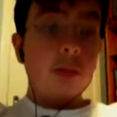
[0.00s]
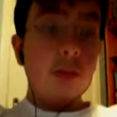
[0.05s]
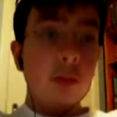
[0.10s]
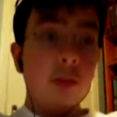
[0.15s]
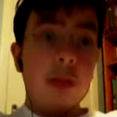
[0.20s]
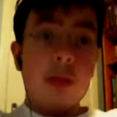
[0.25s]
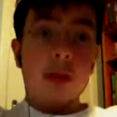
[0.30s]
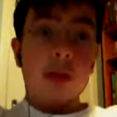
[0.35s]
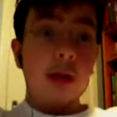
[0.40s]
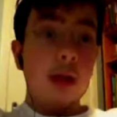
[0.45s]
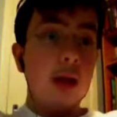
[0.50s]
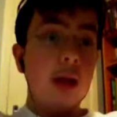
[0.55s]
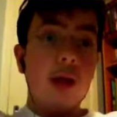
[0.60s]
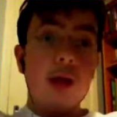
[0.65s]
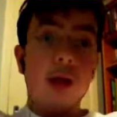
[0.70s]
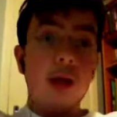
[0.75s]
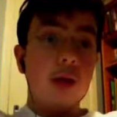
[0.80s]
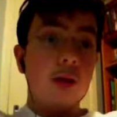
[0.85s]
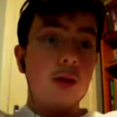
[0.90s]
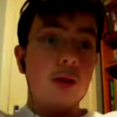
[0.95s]
the
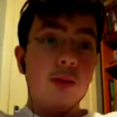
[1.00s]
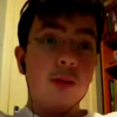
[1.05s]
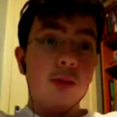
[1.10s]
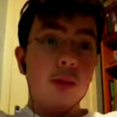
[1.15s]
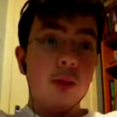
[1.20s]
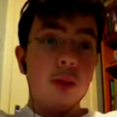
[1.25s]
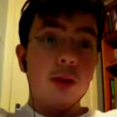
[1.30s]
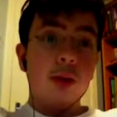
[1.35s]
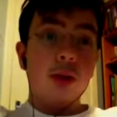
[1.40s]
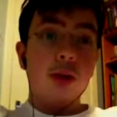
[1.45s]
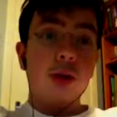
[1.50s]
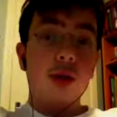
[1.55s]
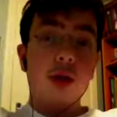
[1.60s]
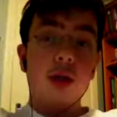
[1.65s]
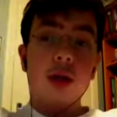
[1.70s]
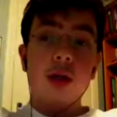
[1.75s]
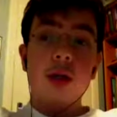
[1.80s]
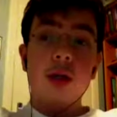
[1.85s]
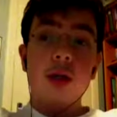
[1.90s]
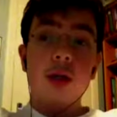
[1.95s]
dialogue was
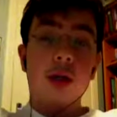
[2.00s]
bullshit.